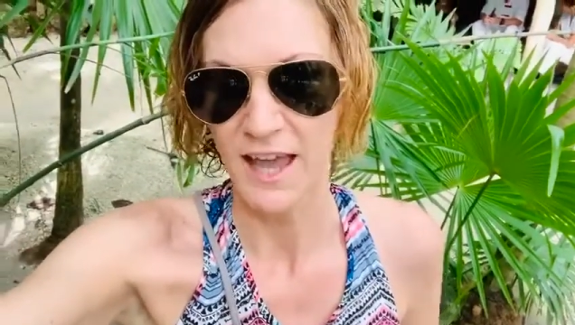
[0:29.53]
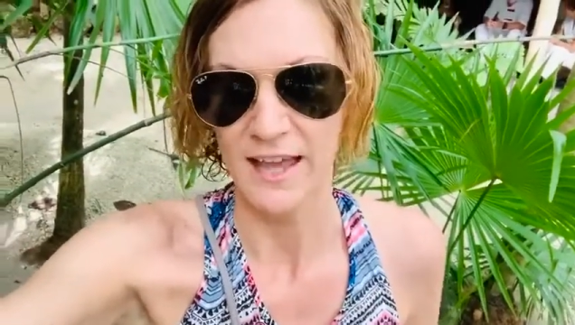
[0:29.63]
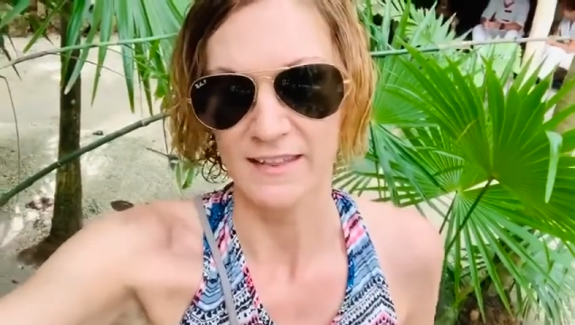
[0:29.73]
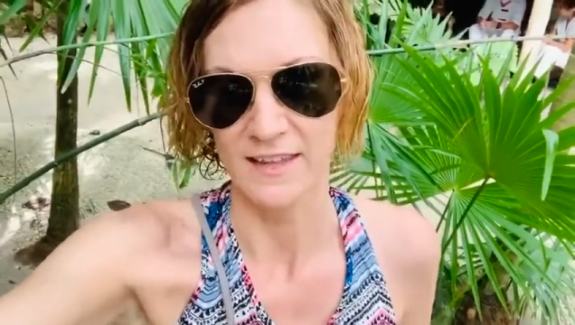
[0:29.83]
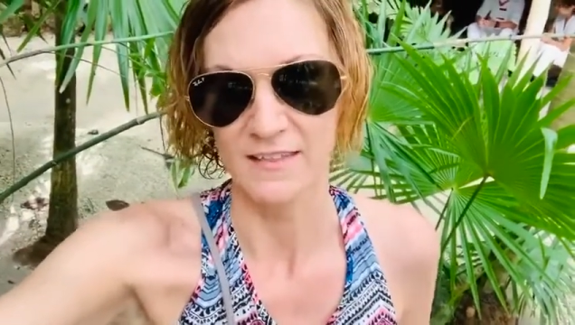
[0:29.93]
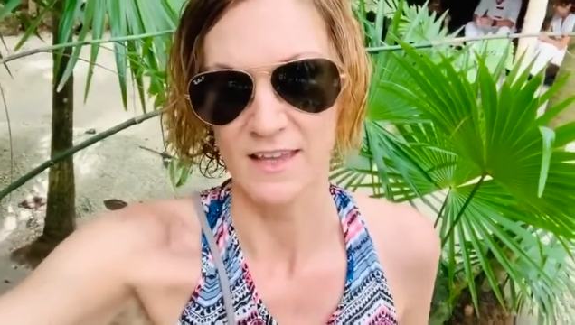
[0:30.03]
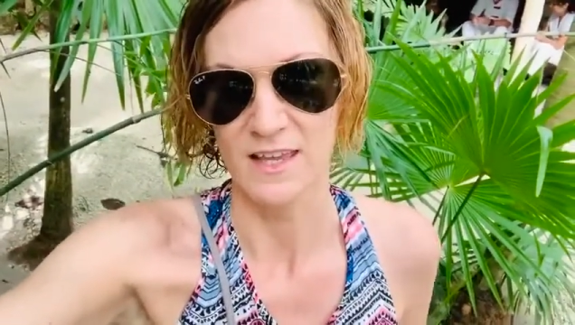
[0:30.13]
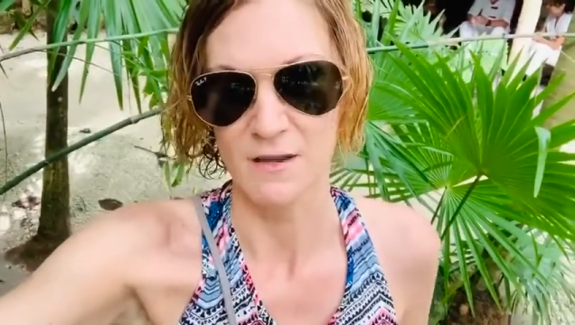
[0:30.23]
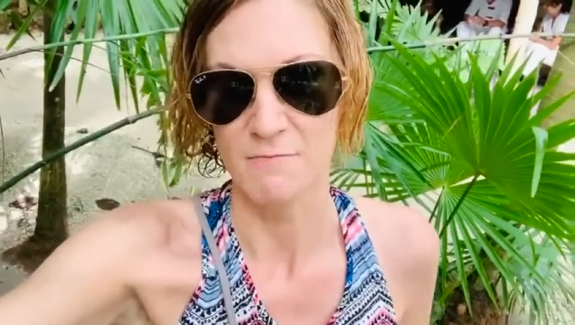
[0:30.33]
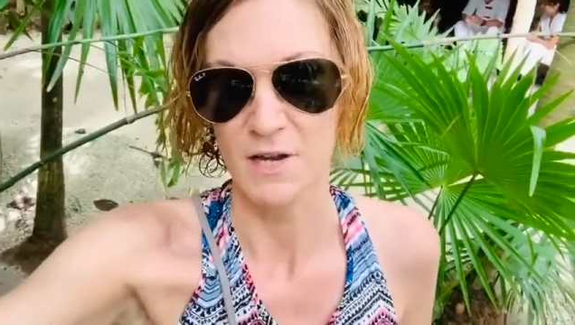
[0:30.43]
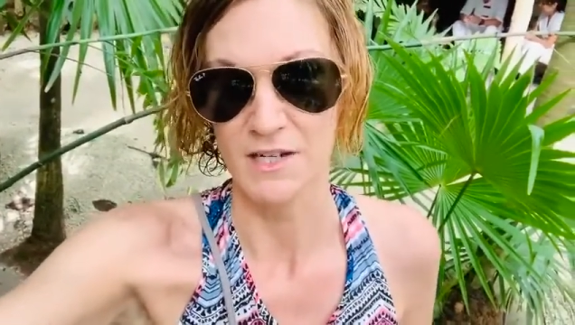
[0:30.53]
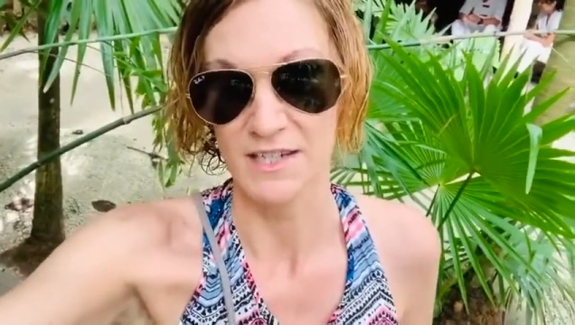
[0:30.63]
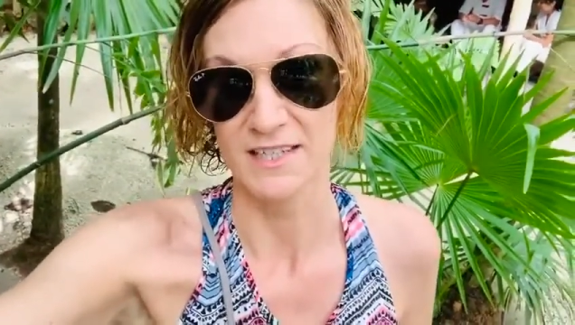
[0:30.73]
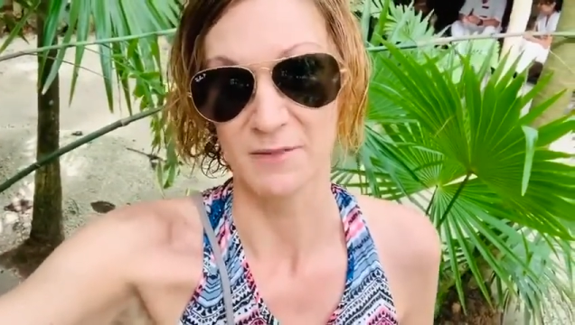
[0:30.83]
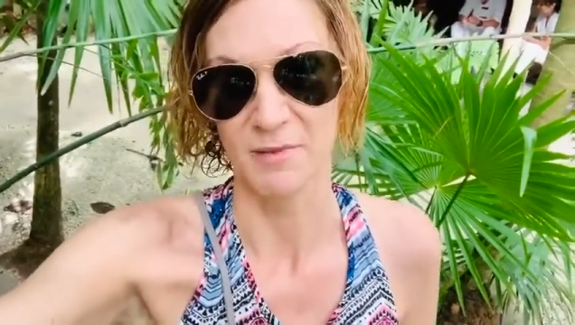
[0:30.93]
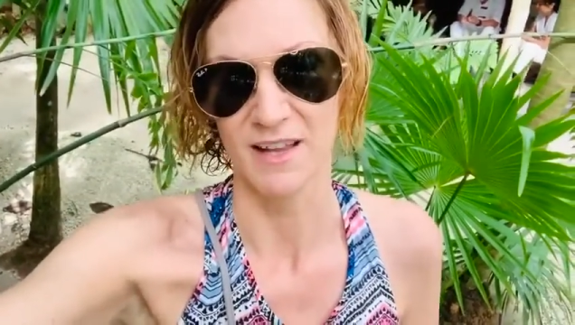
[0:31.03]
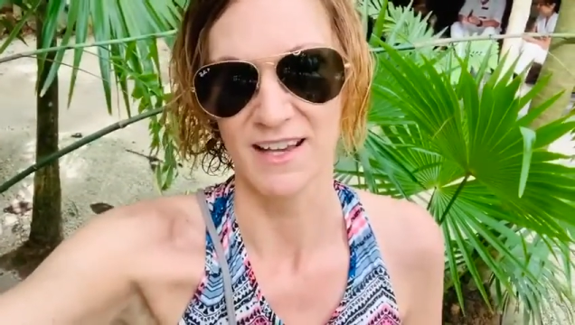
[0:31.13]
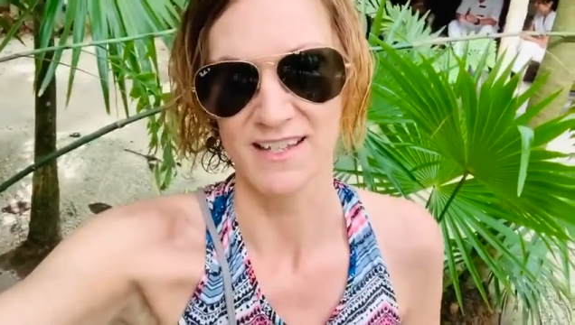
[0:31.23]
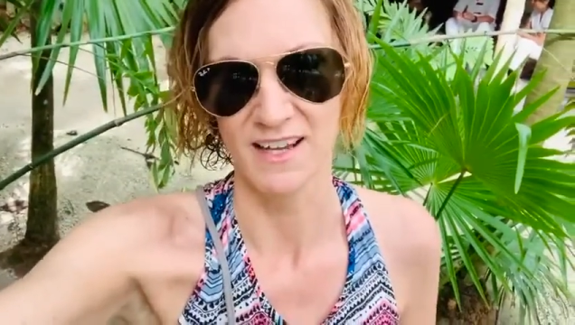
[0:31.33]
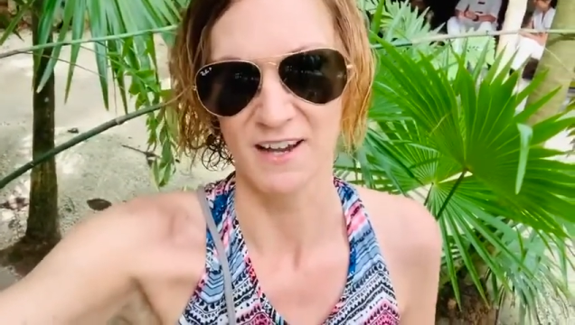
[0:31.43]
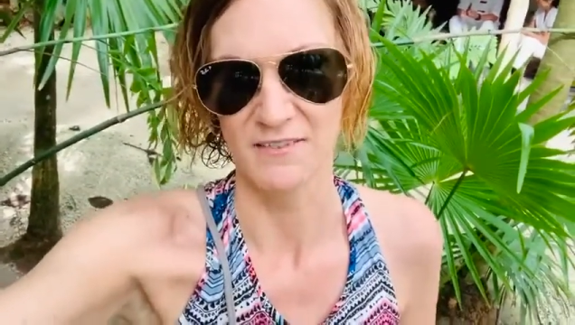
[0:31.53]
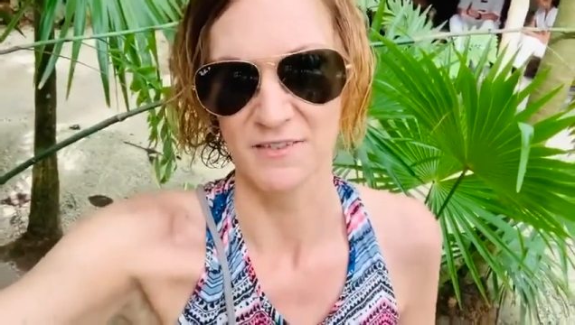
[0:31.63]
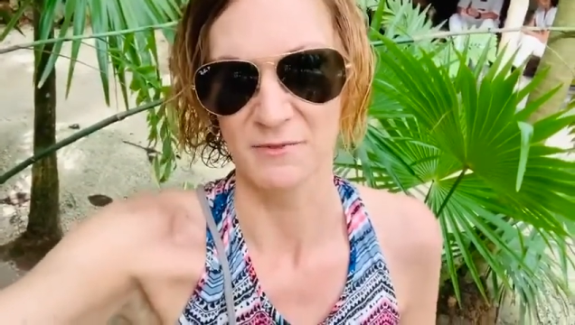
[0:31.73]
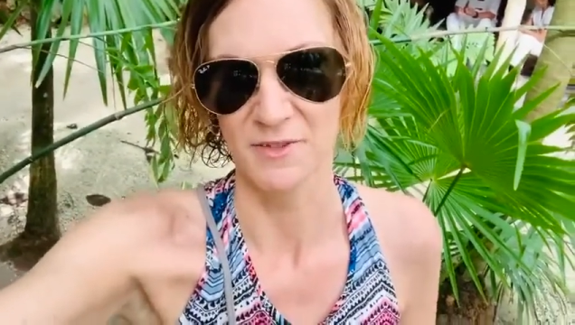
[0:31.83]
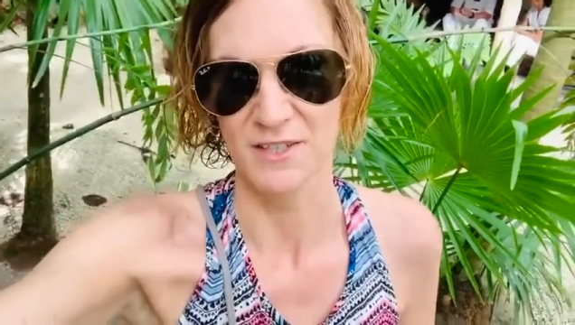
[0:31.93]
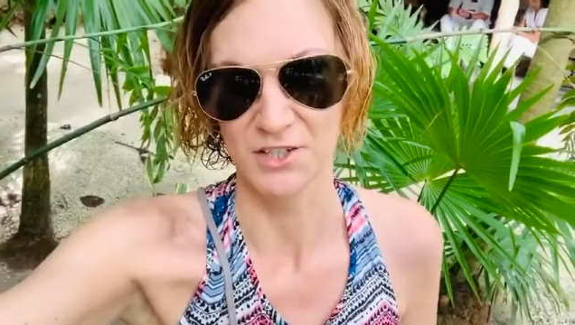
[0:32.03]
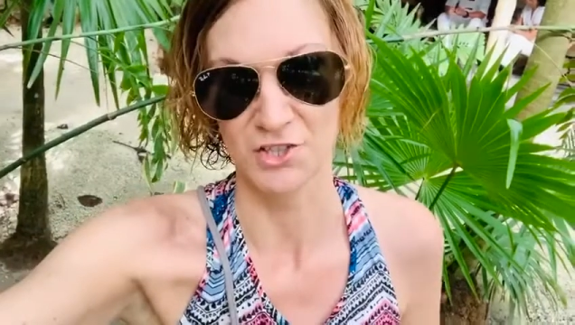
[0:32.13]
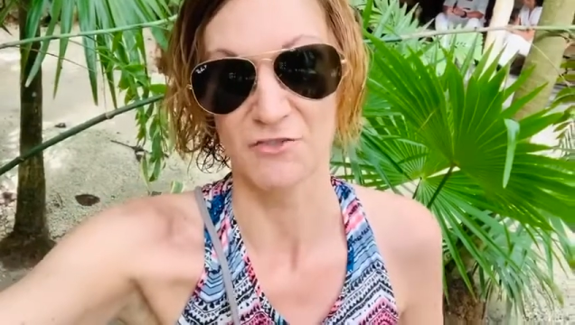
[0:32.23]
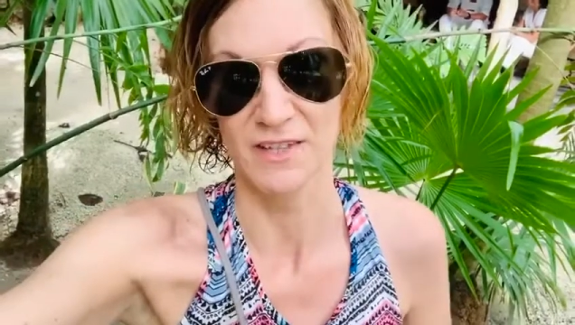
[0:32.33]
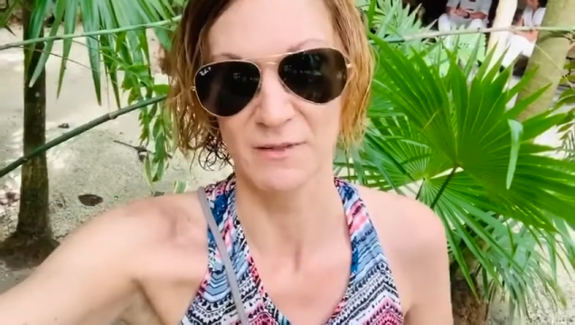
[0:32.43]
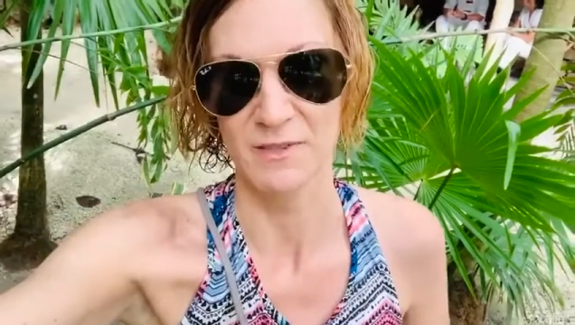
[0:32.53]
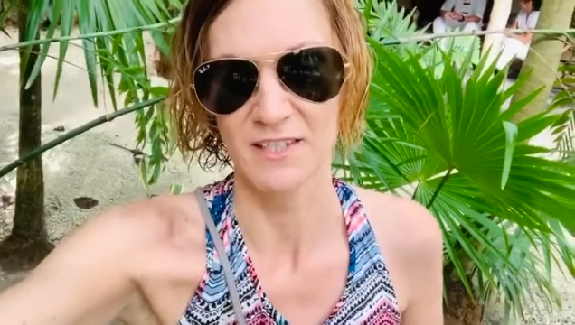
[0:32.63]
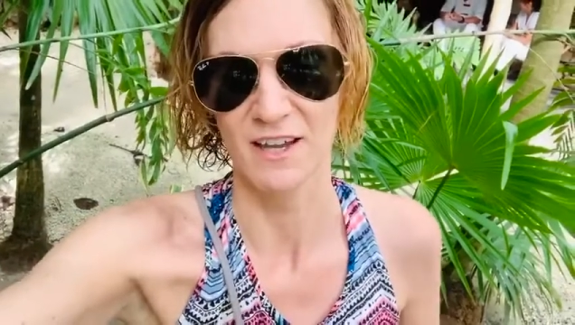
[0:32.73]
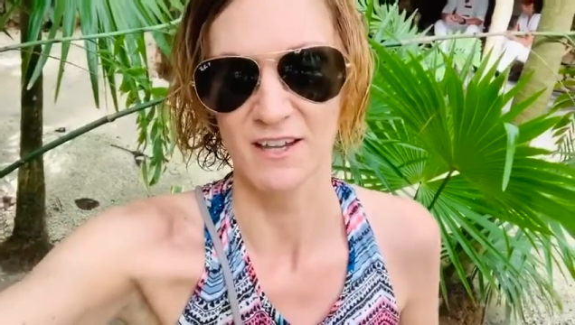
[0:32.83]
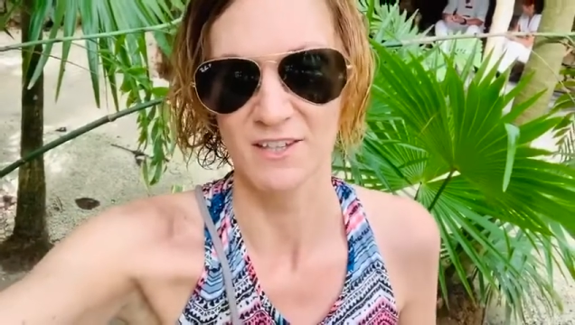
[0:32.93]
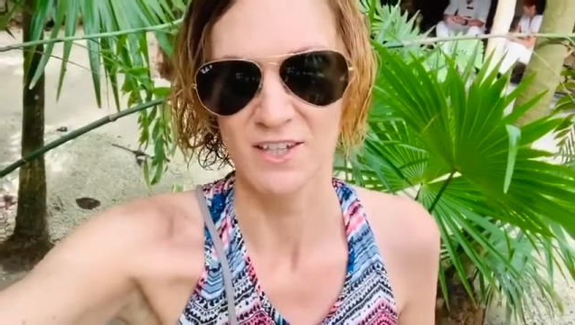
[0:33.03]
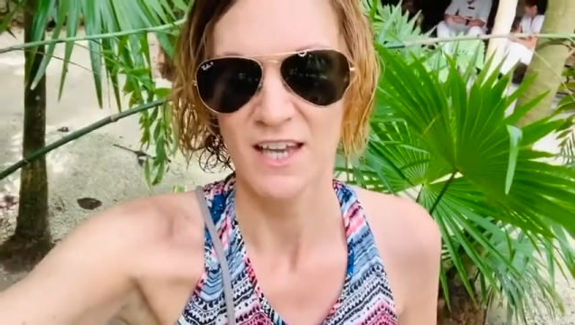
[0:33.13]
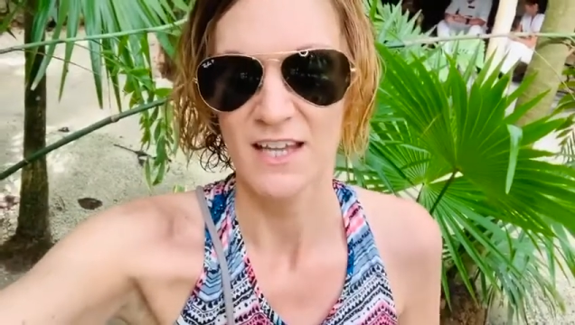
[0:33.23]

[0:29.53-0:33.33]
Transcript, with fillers: and then the mud is applied afterwards during the massage.